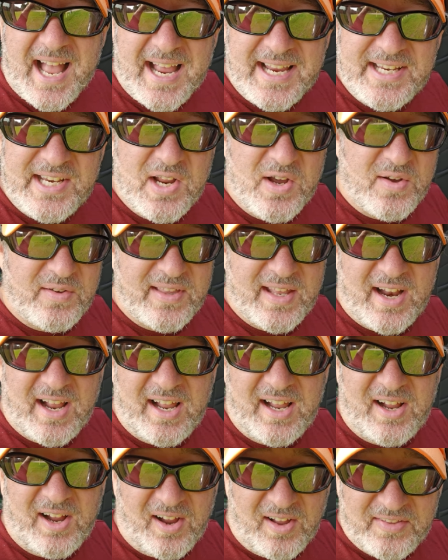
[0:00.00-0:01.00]
I know that
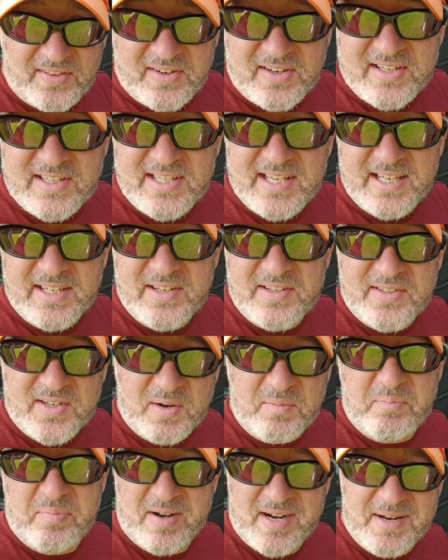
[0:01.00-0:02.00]
uh, all the good signals
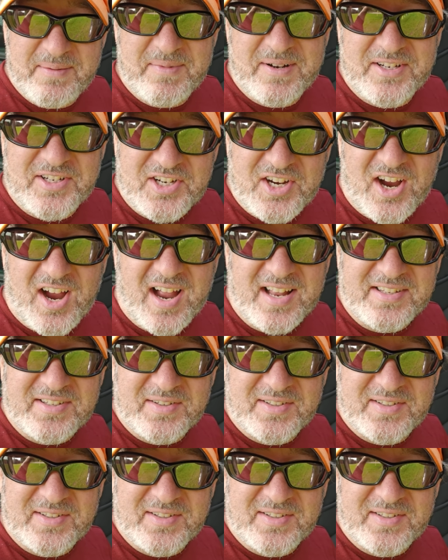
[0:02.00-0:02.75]
are pretty much gone.